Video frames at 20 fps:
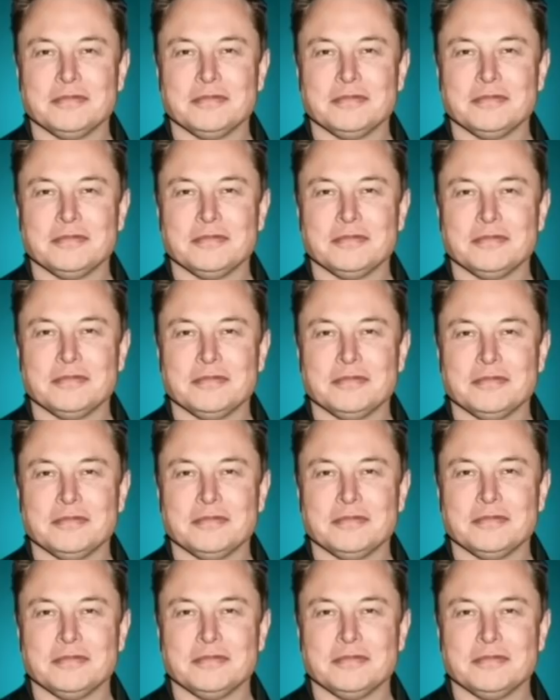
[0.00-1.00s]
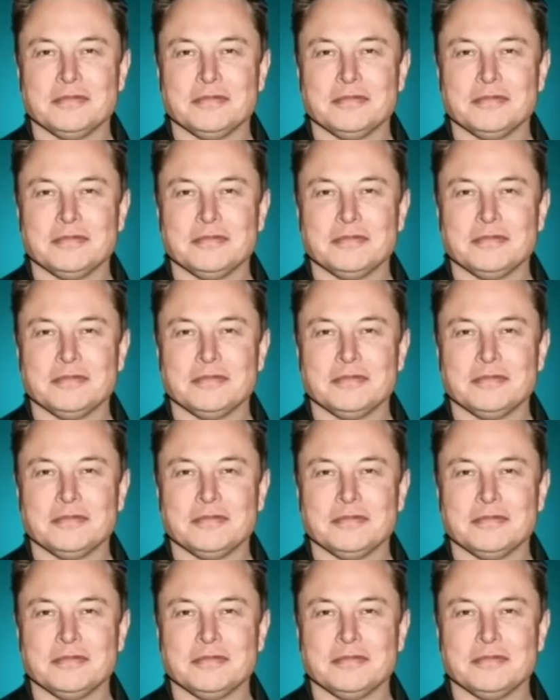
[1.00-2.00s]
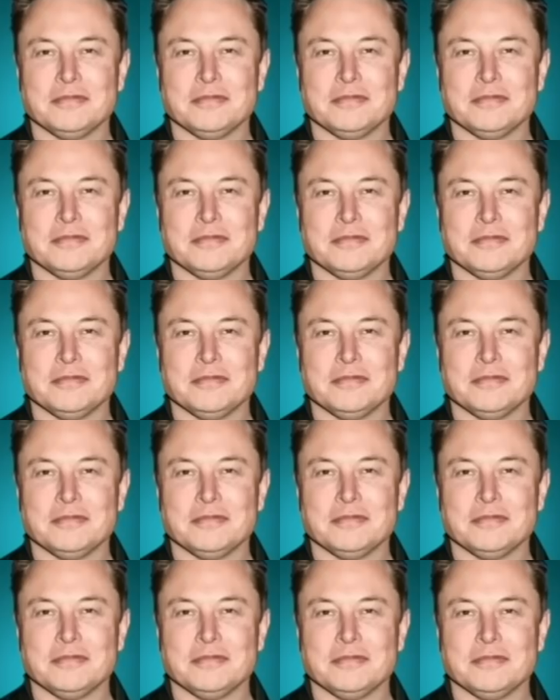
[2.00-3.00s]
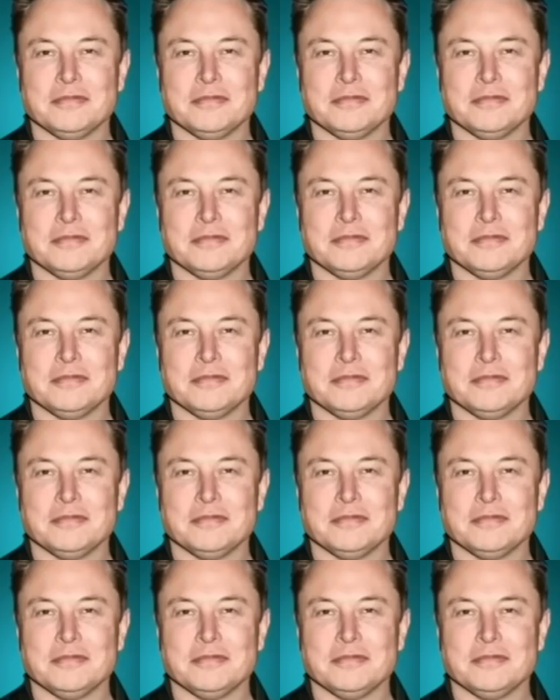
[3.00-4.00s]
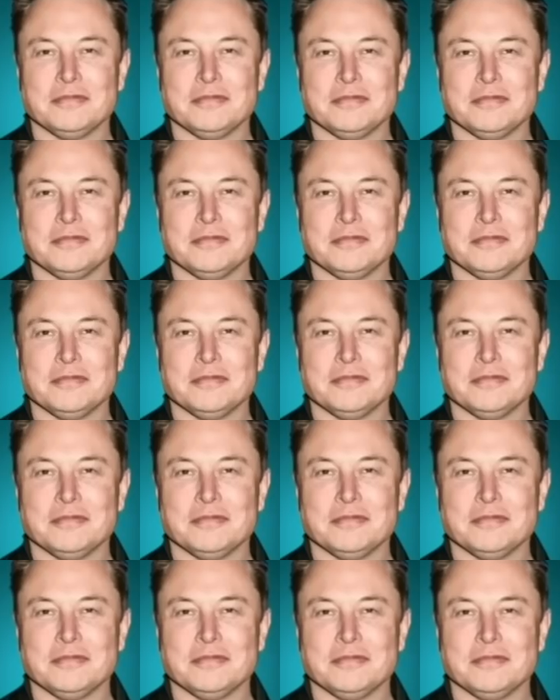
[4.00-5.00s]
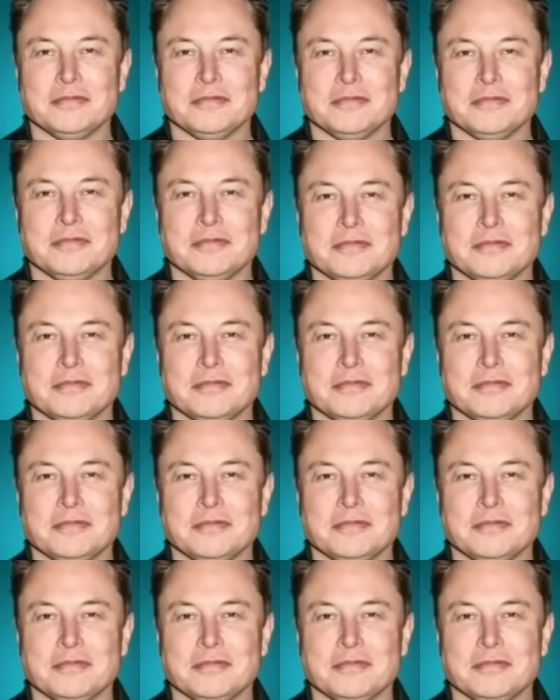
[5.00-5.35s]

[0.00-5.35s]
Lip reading: (silent)